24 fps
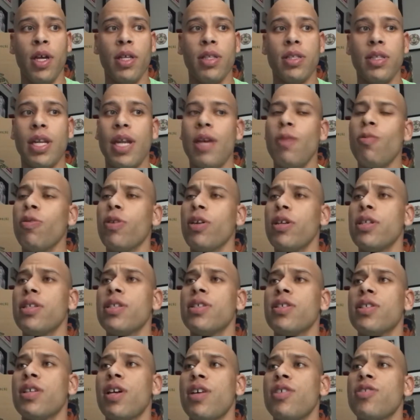Today we're going to
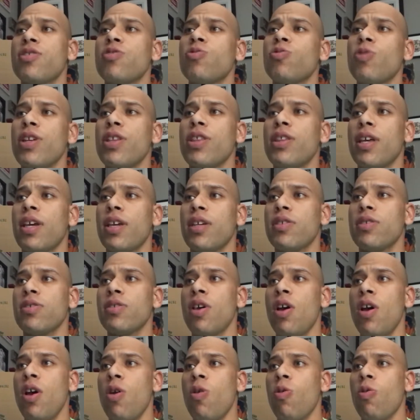discuss three things.
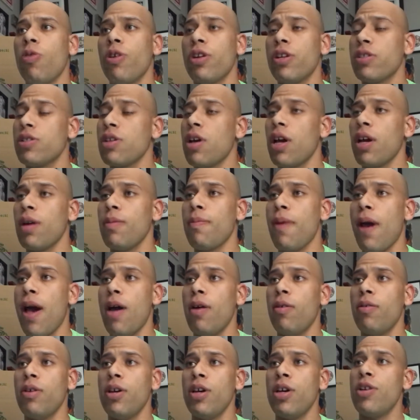We're going to talk
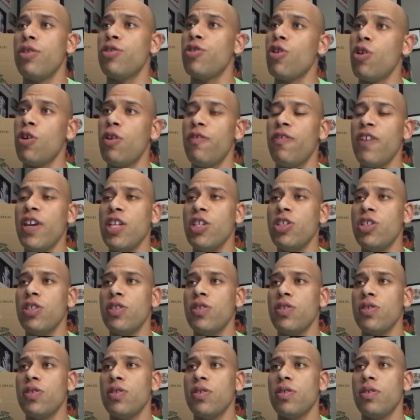about nerve
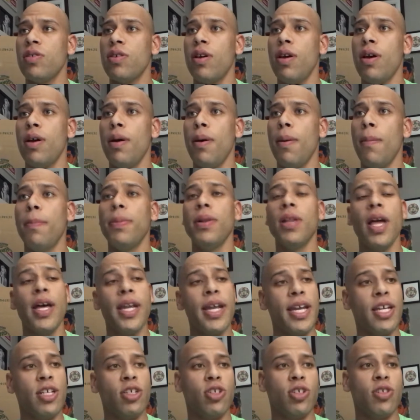agents, blood
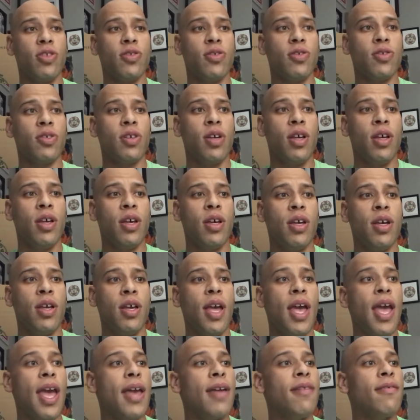agents,
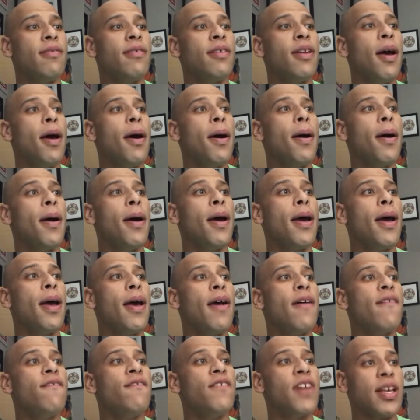and
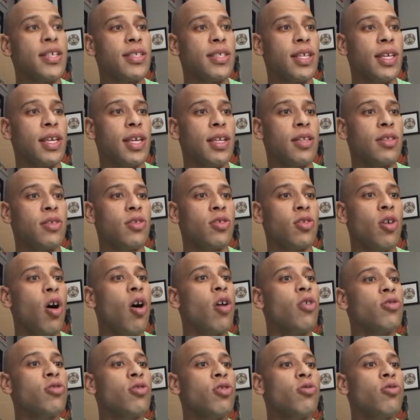vesicants,
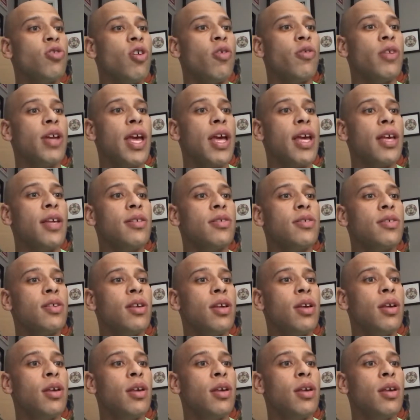also known as